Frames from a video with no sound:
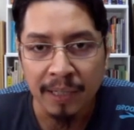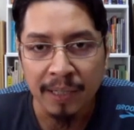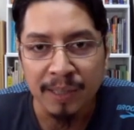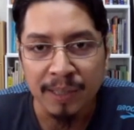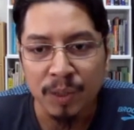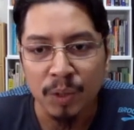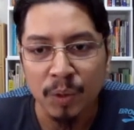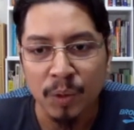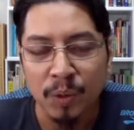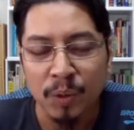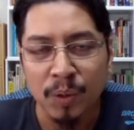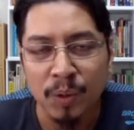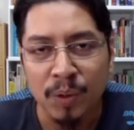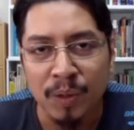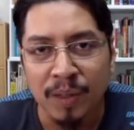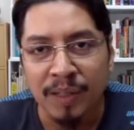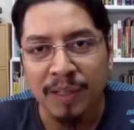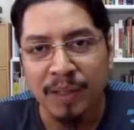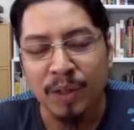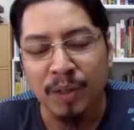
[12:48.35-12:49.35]
So
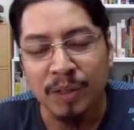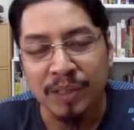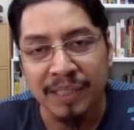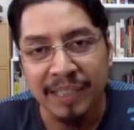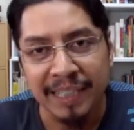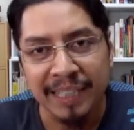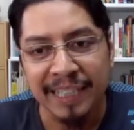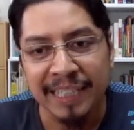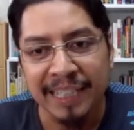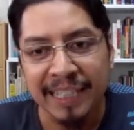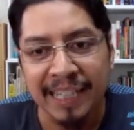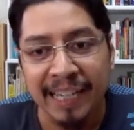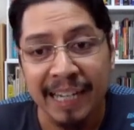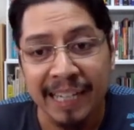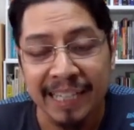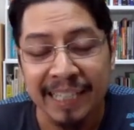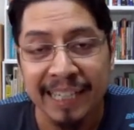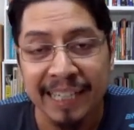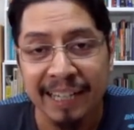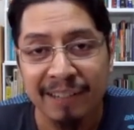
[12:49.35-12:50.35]
consider it
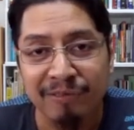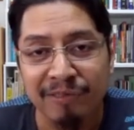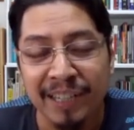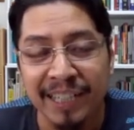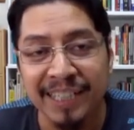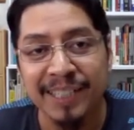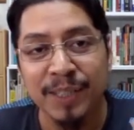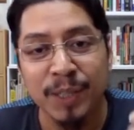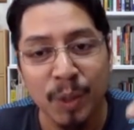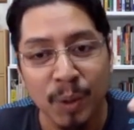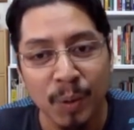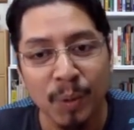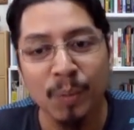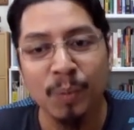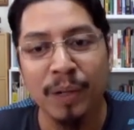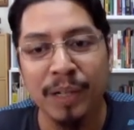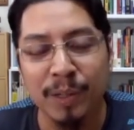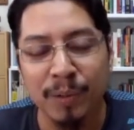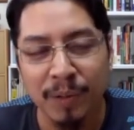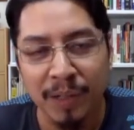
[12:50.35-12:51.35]
like a Netflix. Know
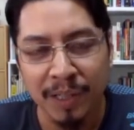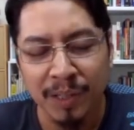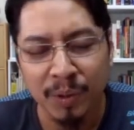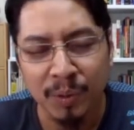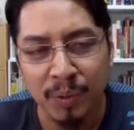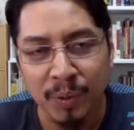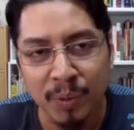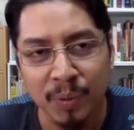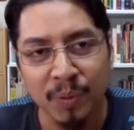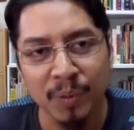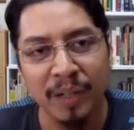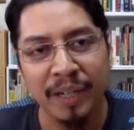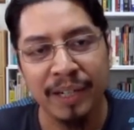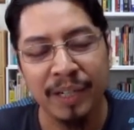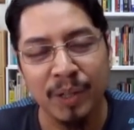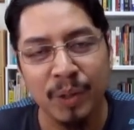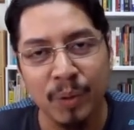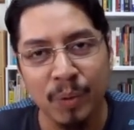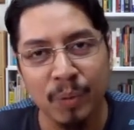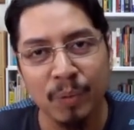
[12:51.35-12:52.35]
what you want to do
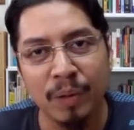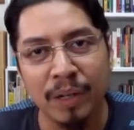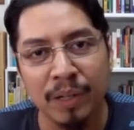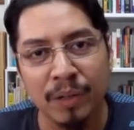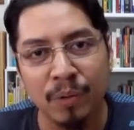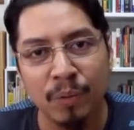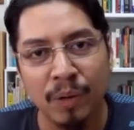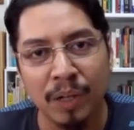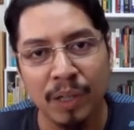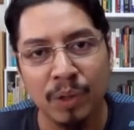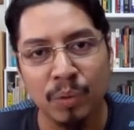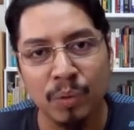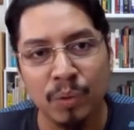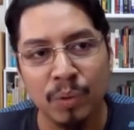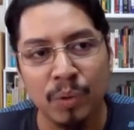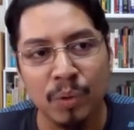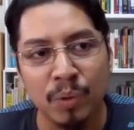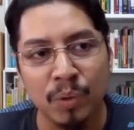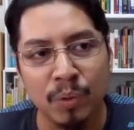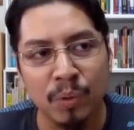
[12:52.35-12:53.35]
and know what you want to
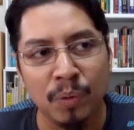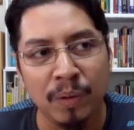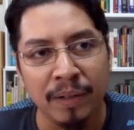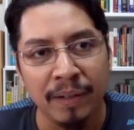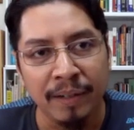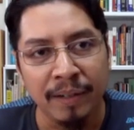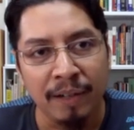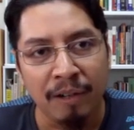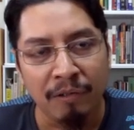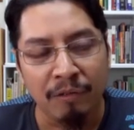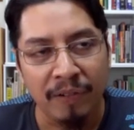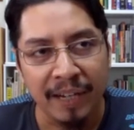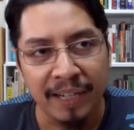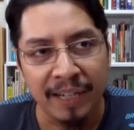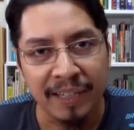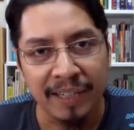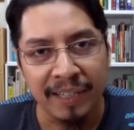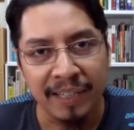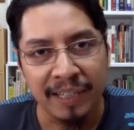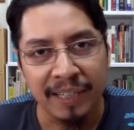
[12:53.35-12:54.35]
do
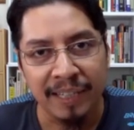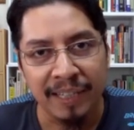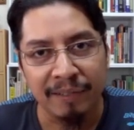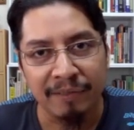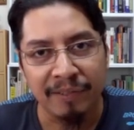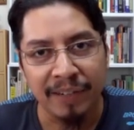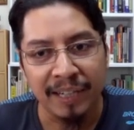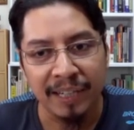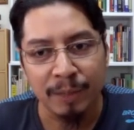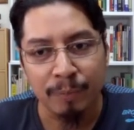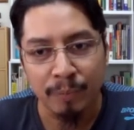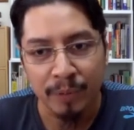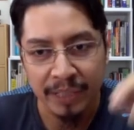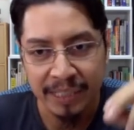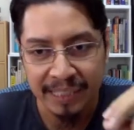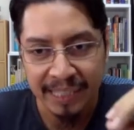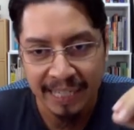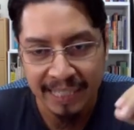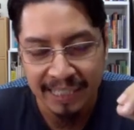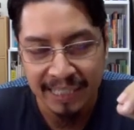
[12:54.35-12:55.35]
very, very
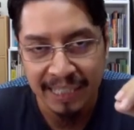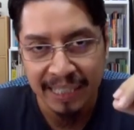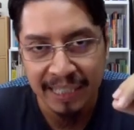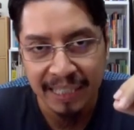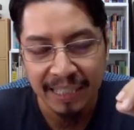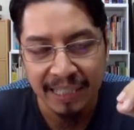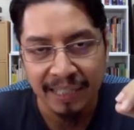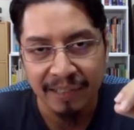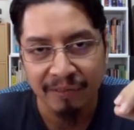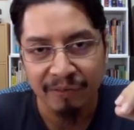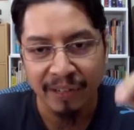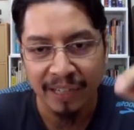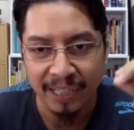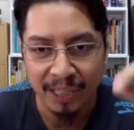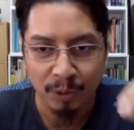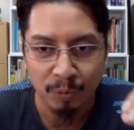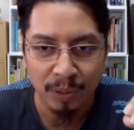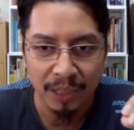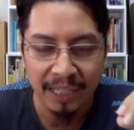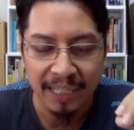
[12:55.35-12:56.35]
precisely, very
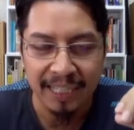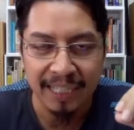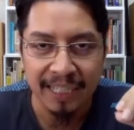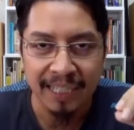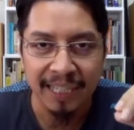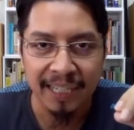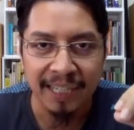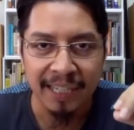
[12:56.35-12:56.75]
quickly.